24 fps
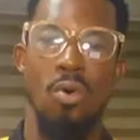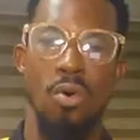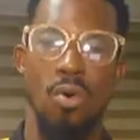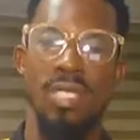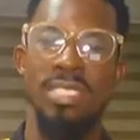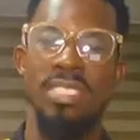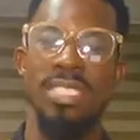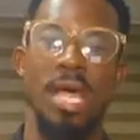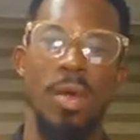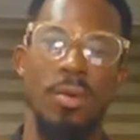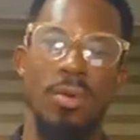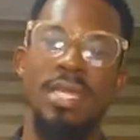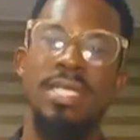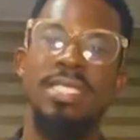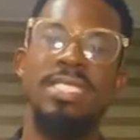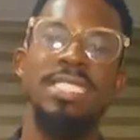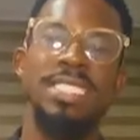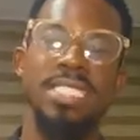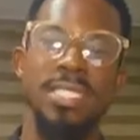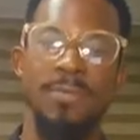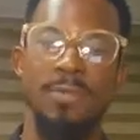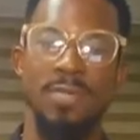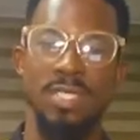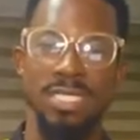on their
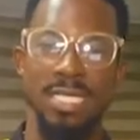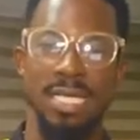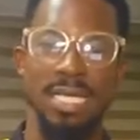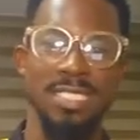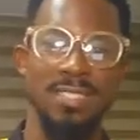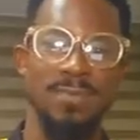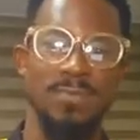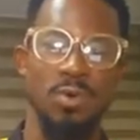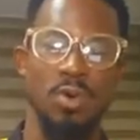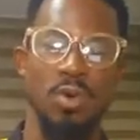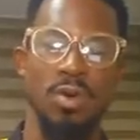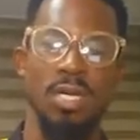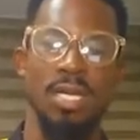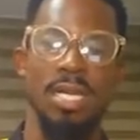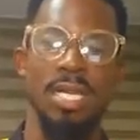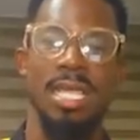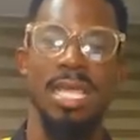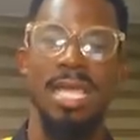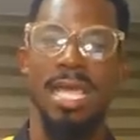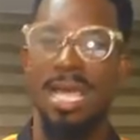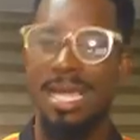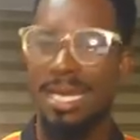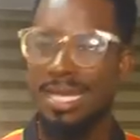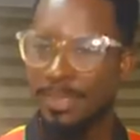relationship with Gazprom
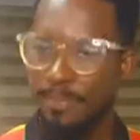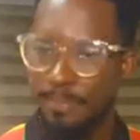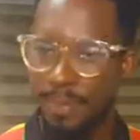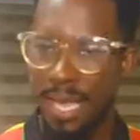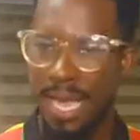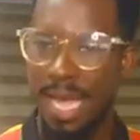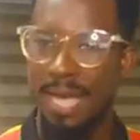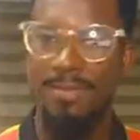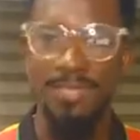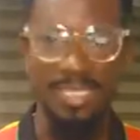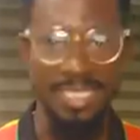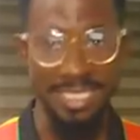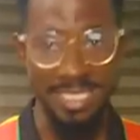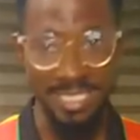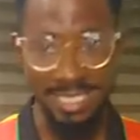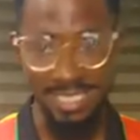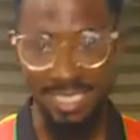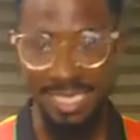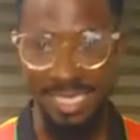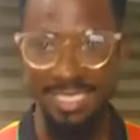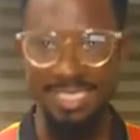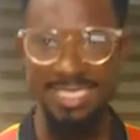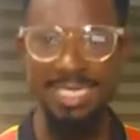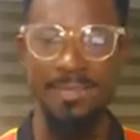and perhaps
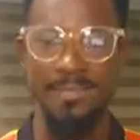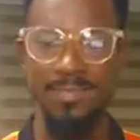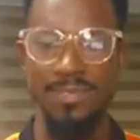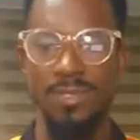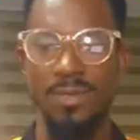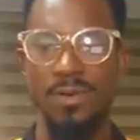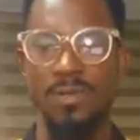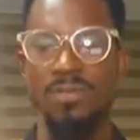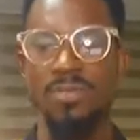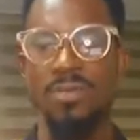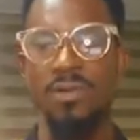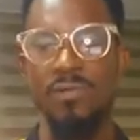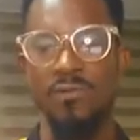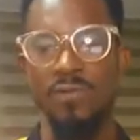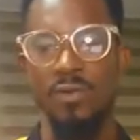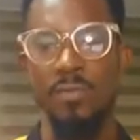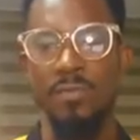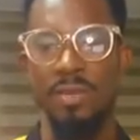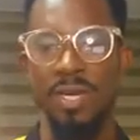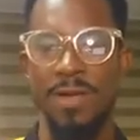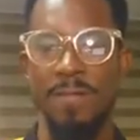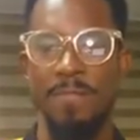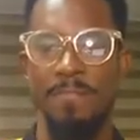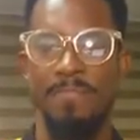distance themselves
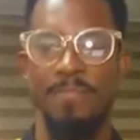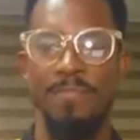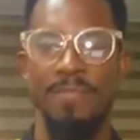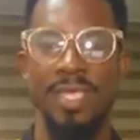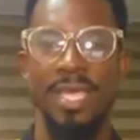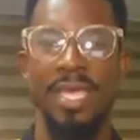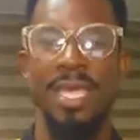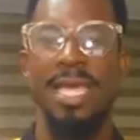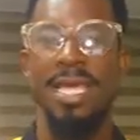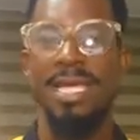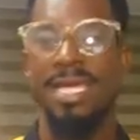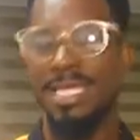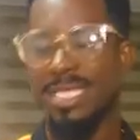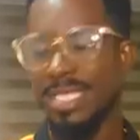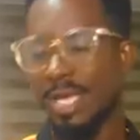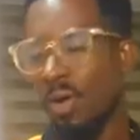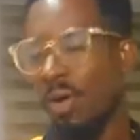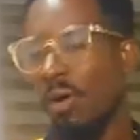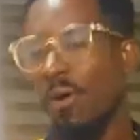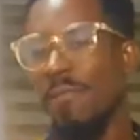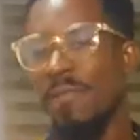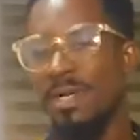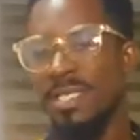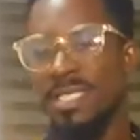from them. There's a
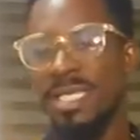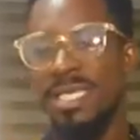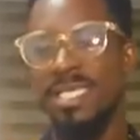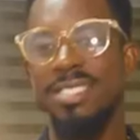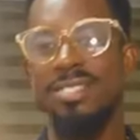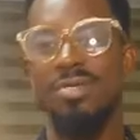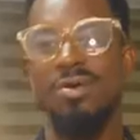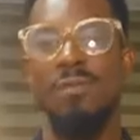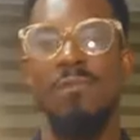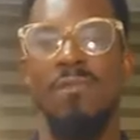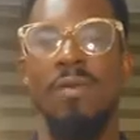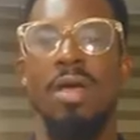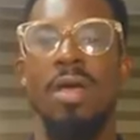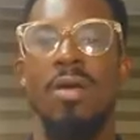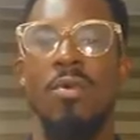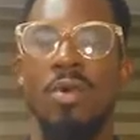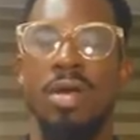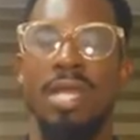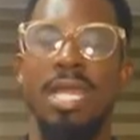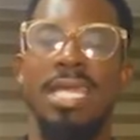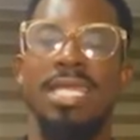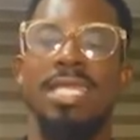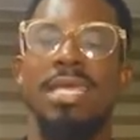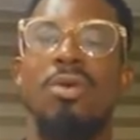conversation of
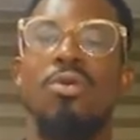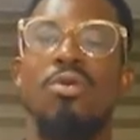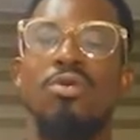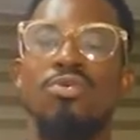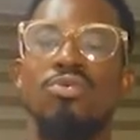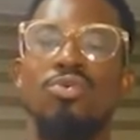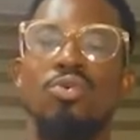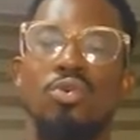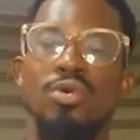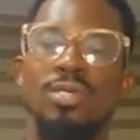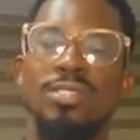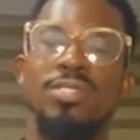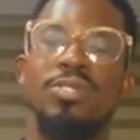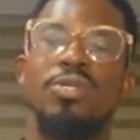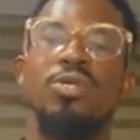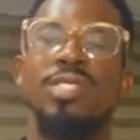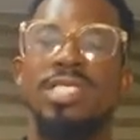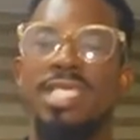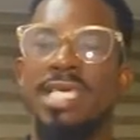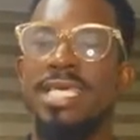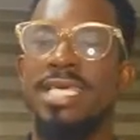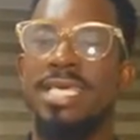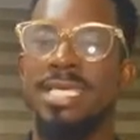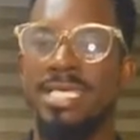whether they are going to
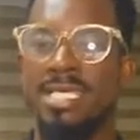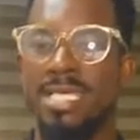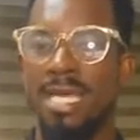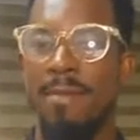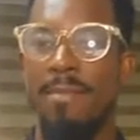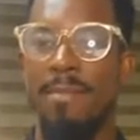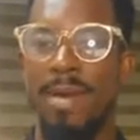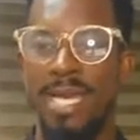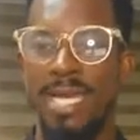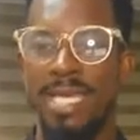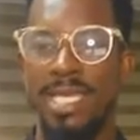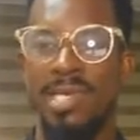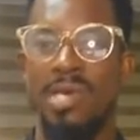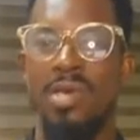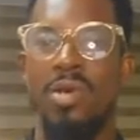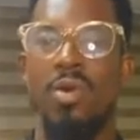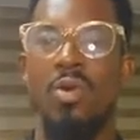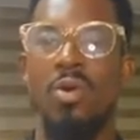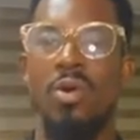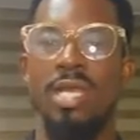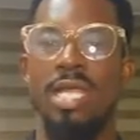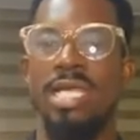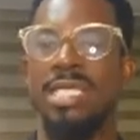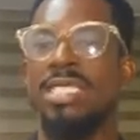continue taking their money
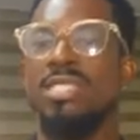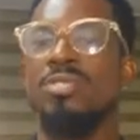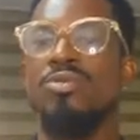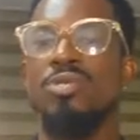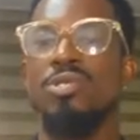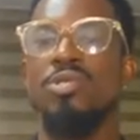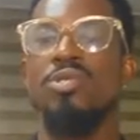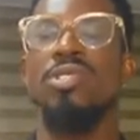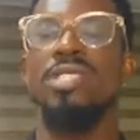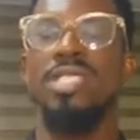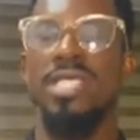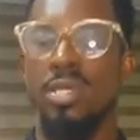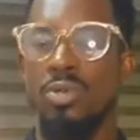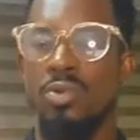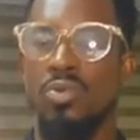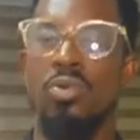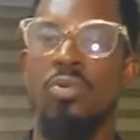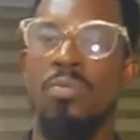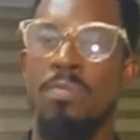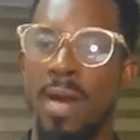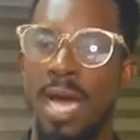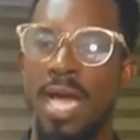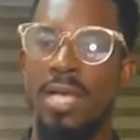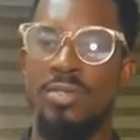or they are just going to say
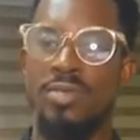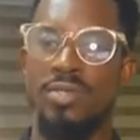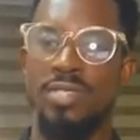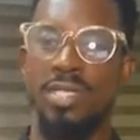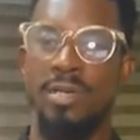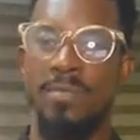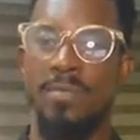goodbye to